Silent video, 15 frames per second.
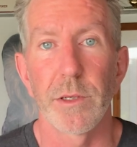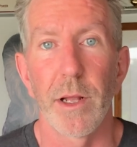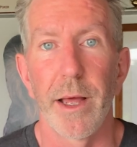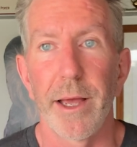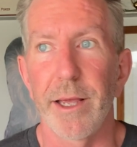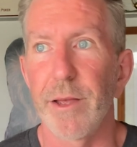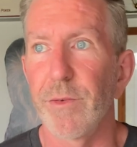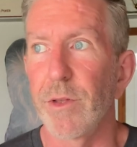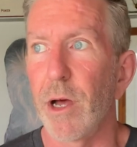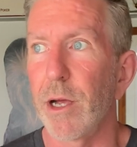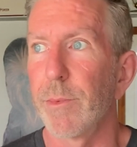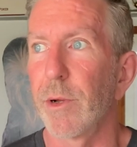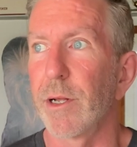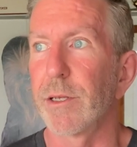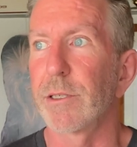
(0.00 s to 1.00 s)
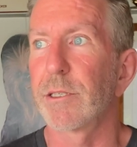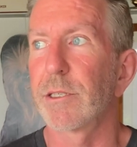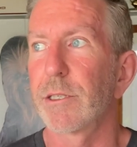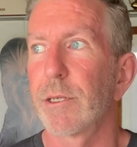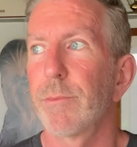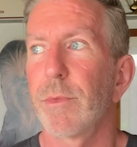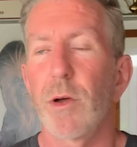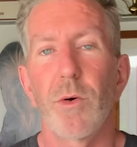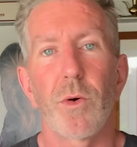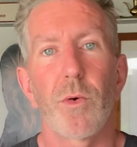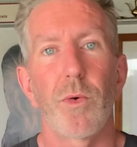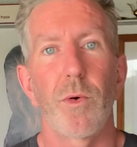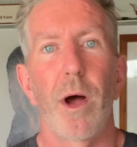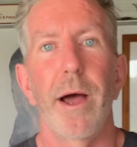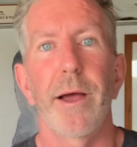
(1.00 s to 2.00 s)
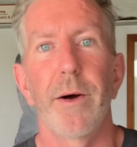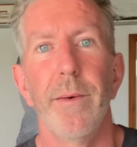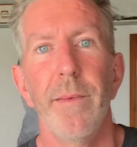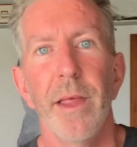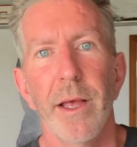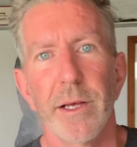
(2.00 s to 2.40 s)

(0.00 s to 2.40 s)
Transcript: Like you talk about a Simcoe Cryo.